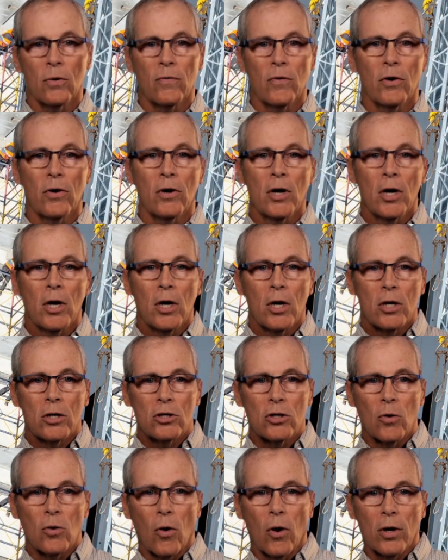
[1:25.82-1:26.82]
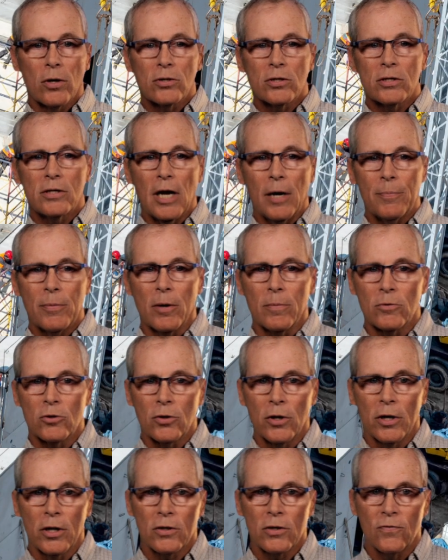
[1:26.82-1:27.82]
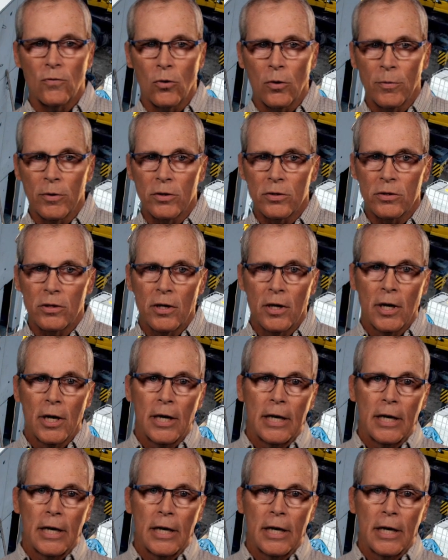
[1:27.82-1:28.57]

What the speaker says: over to our step-up transformers,